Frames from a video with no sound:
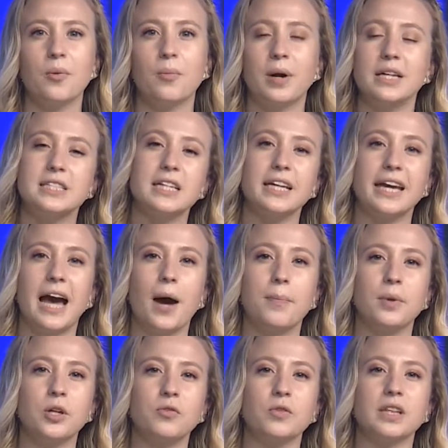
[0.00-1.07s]
President
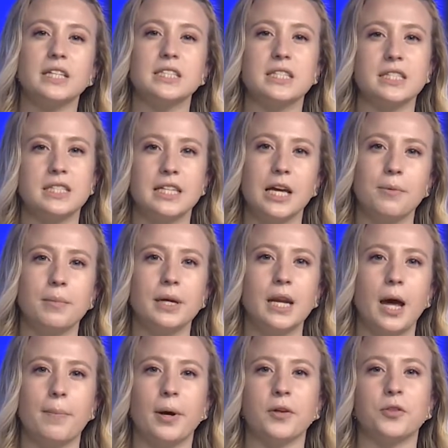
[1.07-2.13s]
Kaplan released a statement
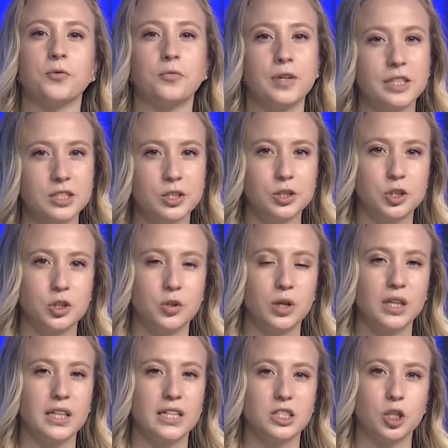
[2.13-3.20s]
about the recent
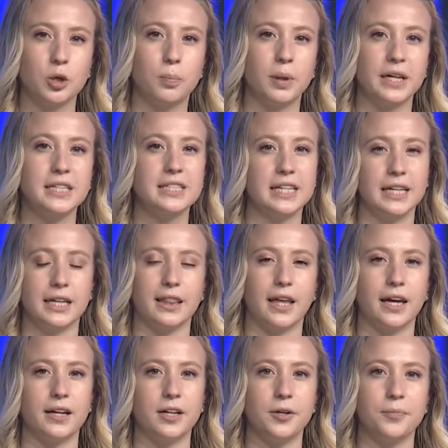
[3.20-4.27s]
shooting that took place in
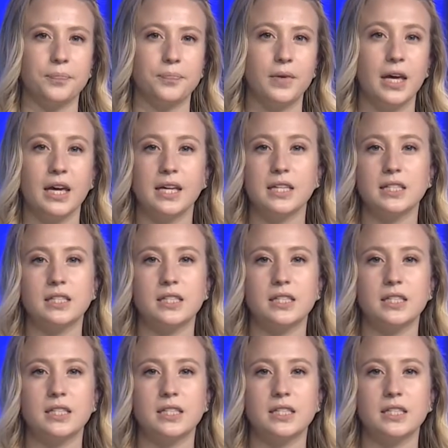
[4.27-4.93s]
Atlanta. He